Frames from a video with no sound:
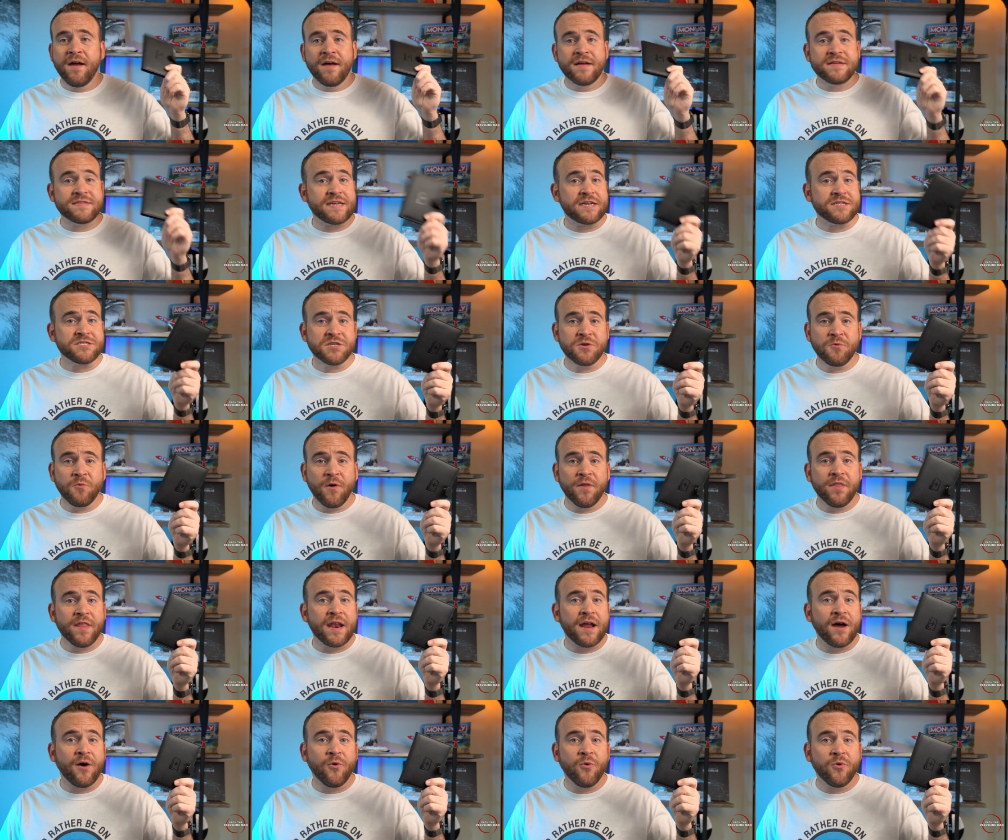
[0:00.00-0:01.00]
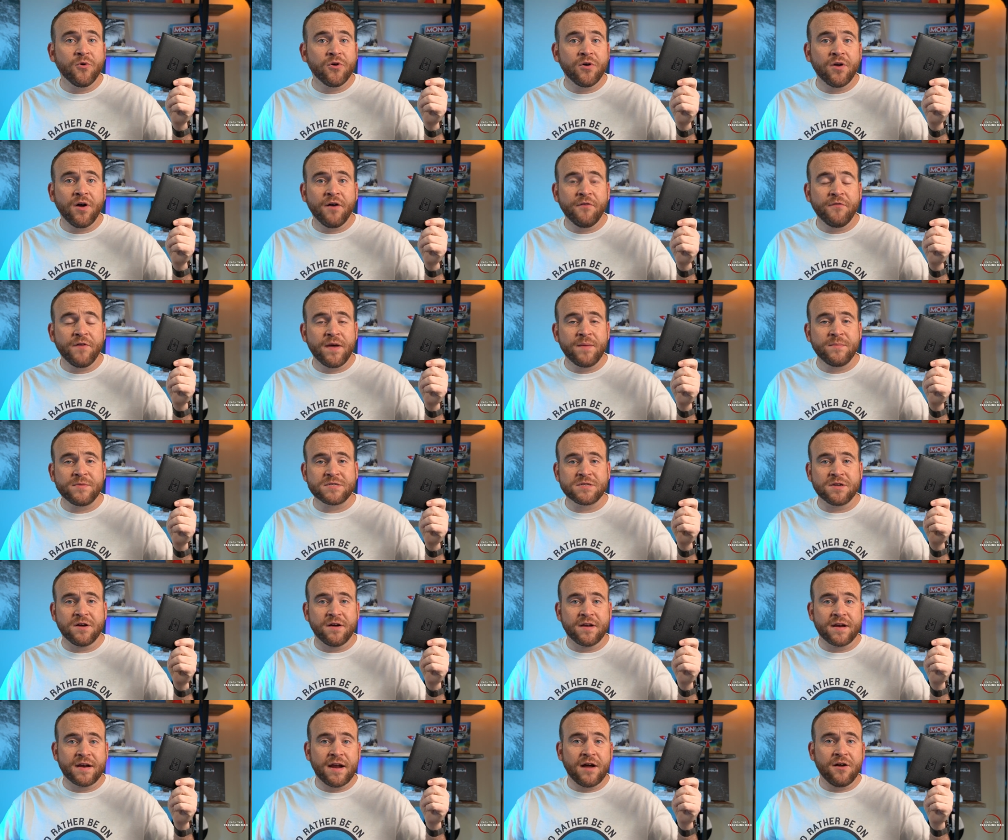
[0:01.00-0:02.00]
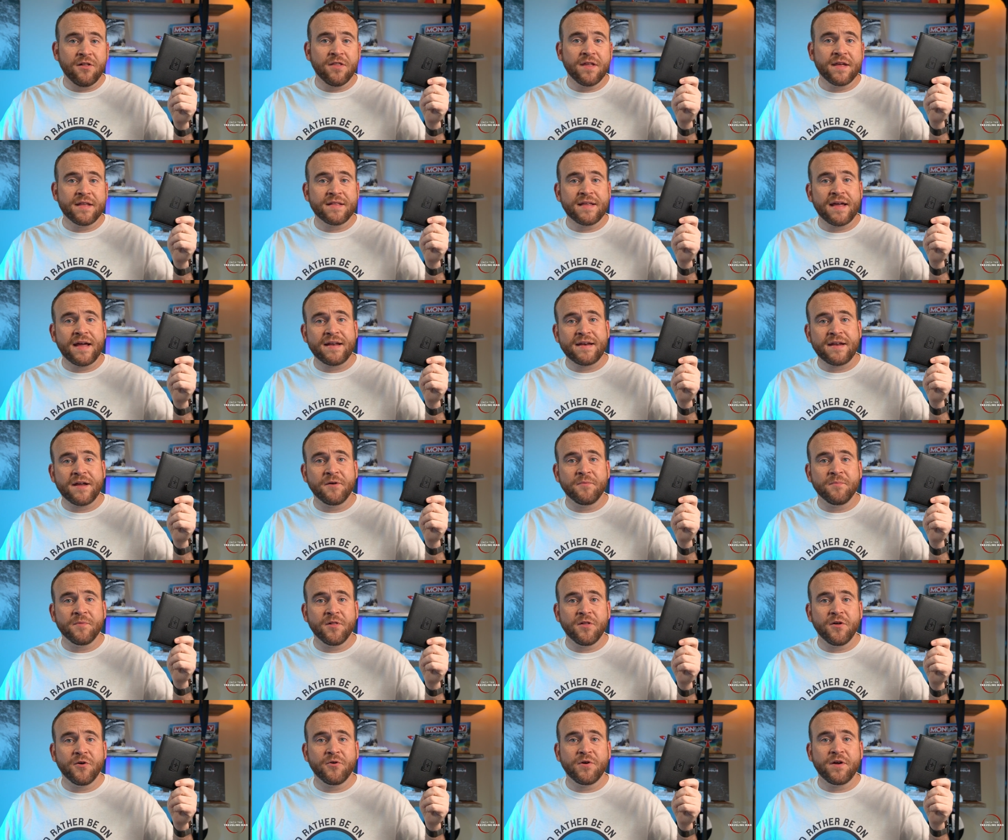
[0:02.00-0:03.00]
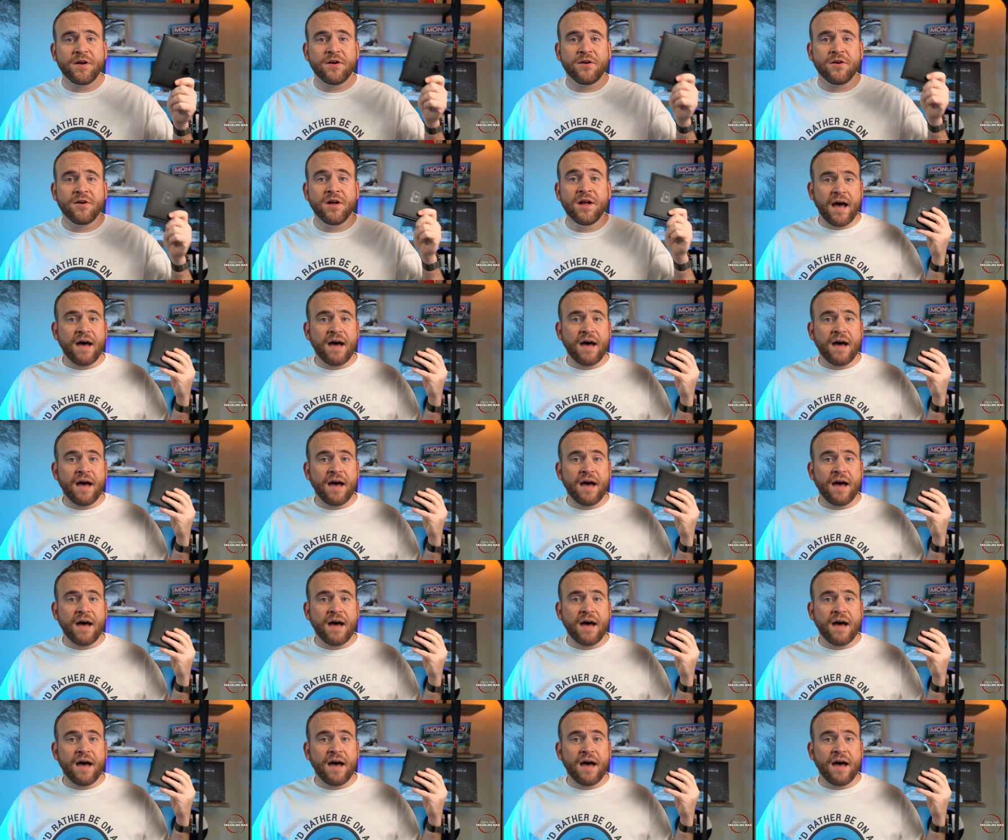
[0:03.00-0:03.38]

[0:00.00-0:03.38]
is actually one that I ordered off Amazon, and I'll link that down below here.